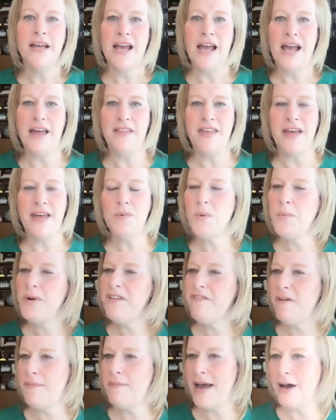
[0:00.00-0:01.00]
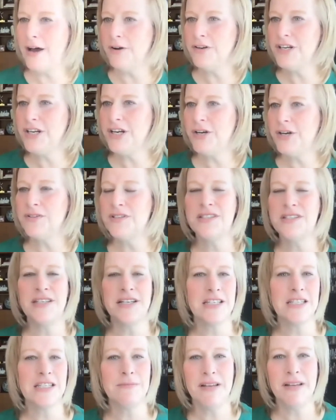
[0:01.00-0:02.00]
And then when we've about
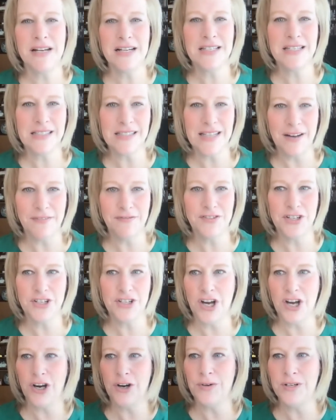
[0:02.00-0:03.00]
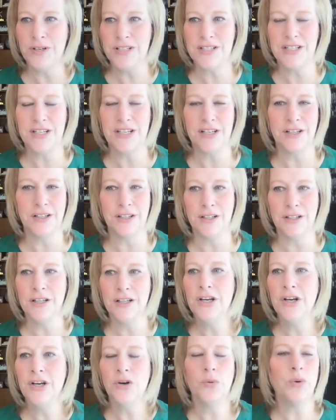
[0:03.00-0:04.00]
6 minutes left to go until
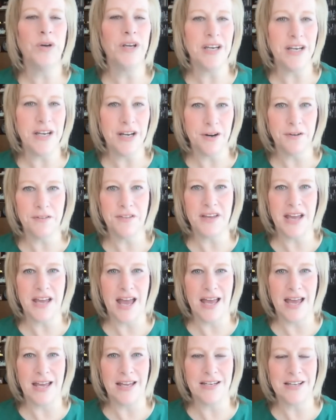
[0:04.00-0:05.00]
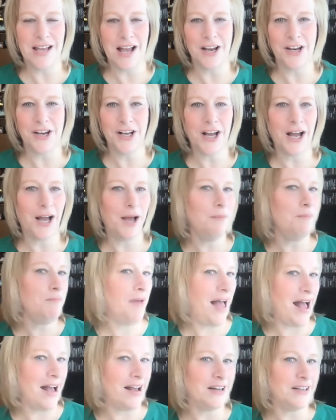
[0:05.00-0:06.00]
we near the end, I'm going to come
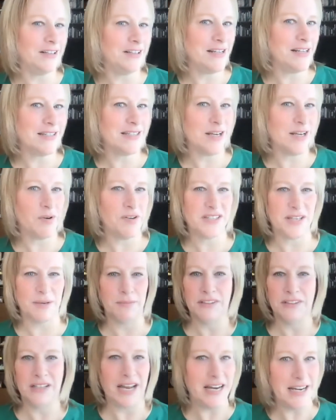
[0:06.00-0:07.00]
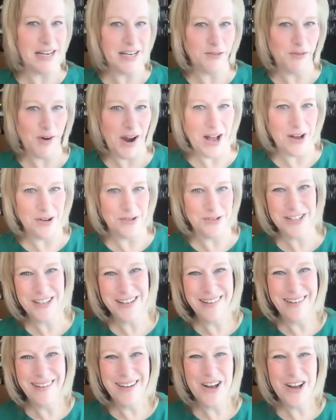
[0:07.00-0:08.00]
back, Alisa, with some lightning round
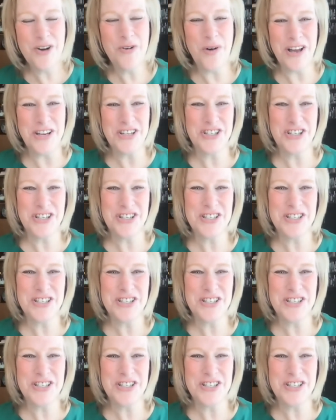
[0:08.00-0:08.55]
questions